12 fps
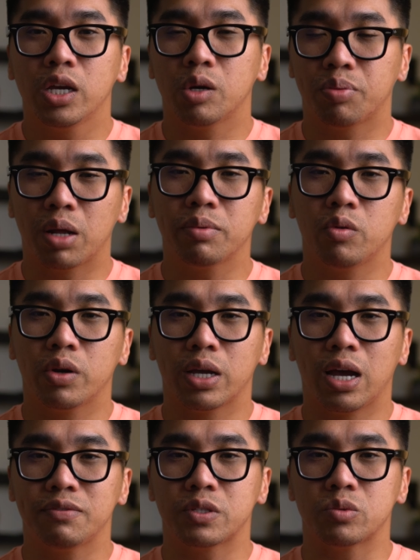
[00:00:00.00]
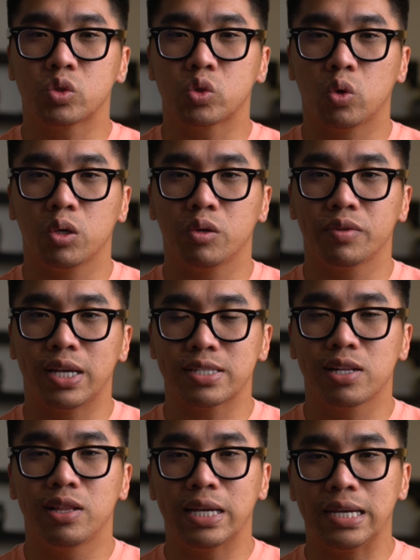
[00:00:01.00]
you probably want to have some soil that's
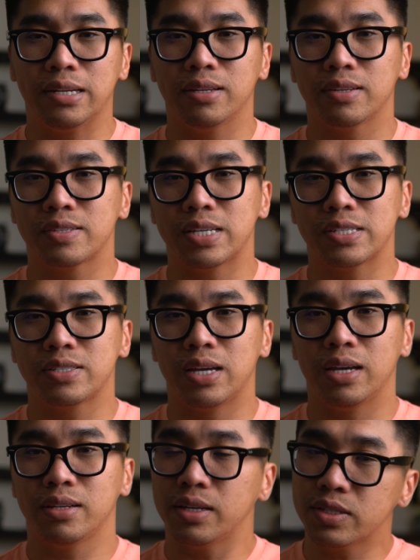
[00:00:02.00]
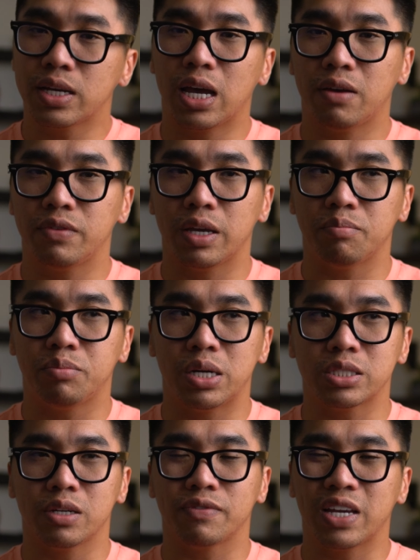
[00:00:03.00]
clean in the sense that it doesn't have a
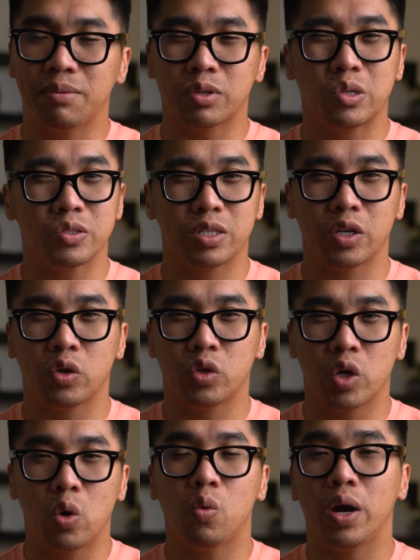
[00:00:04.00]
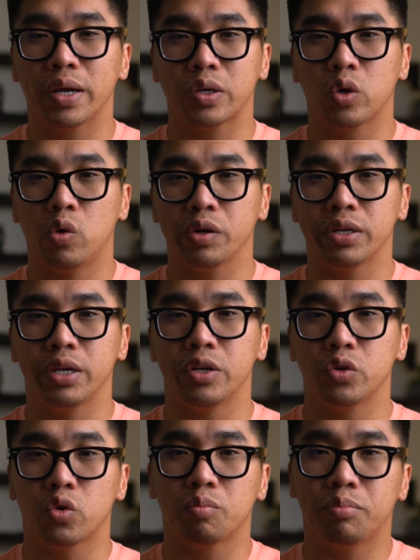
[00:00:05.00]
bunch of chemicals that you don't want going
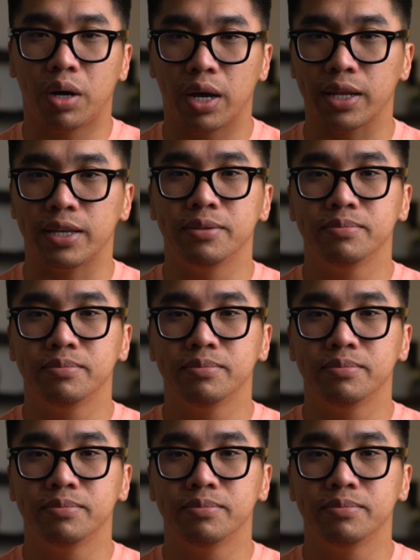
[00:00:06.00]
in your body.